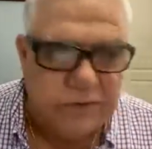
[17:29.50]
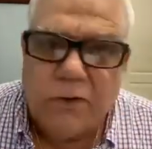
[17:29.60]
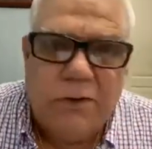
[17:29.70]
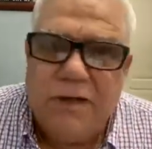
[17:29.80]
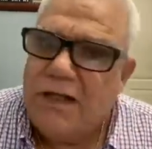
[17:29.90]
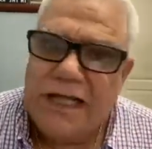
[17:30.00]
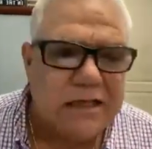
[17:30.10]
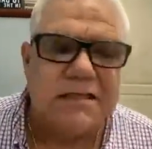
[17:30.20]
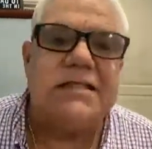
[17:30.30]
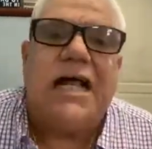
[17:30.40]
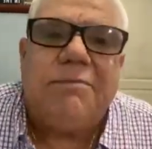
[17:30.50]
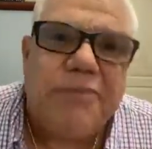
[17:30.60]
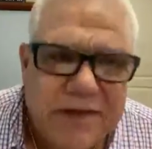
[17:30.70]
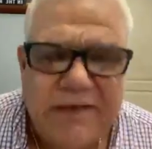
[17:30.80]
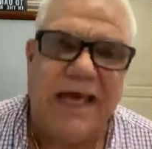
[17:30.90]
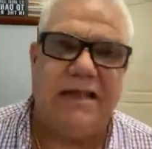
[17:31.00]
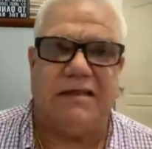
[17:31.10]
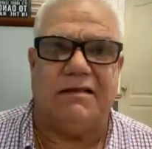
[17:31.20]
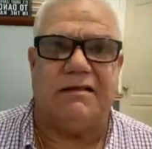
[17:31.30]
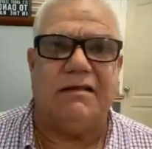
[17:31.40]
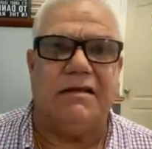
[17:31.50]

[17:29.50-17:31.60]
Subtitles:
So let us not pretend.